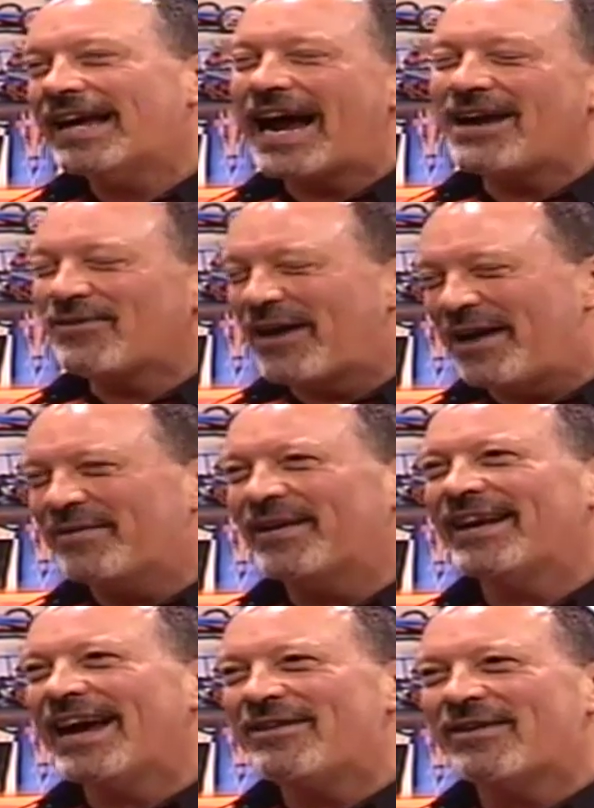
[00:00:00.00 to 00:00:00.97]
Yeah, I drive
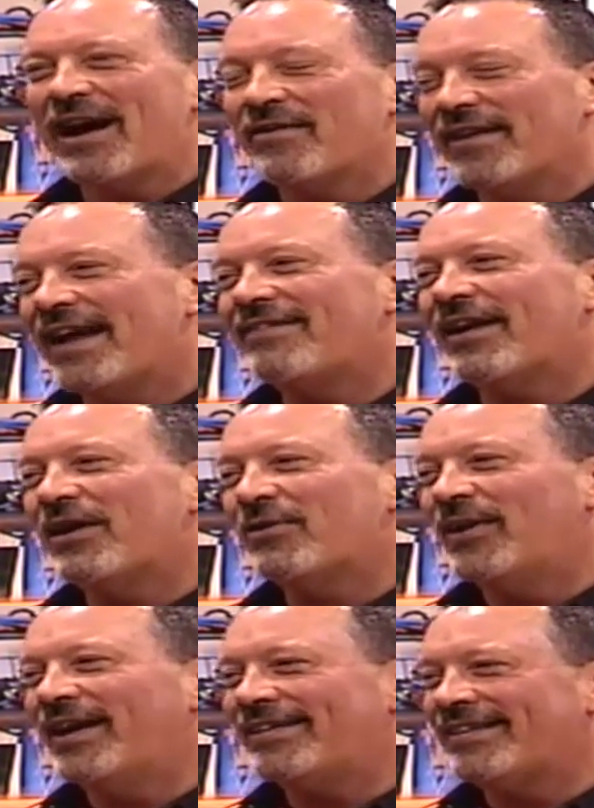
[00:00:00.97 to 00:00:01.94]
it. And I tell
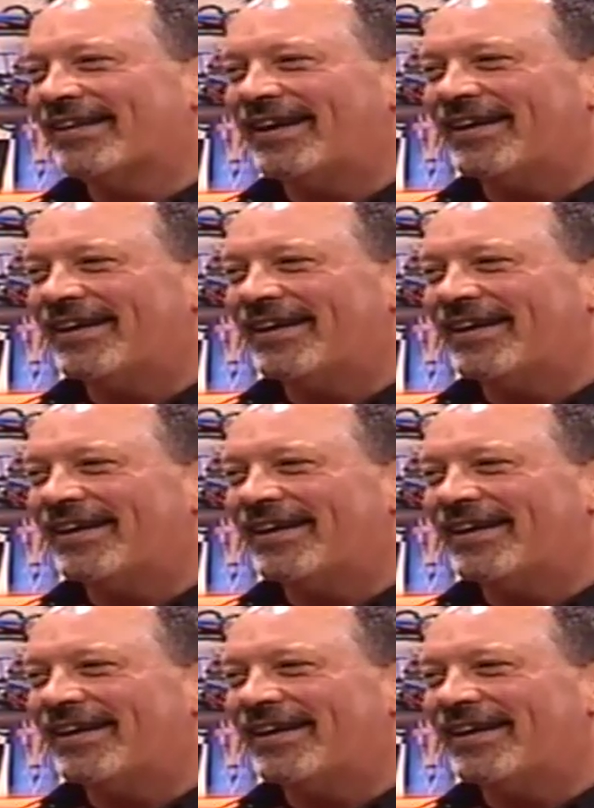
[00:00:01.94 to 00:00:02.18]
you what,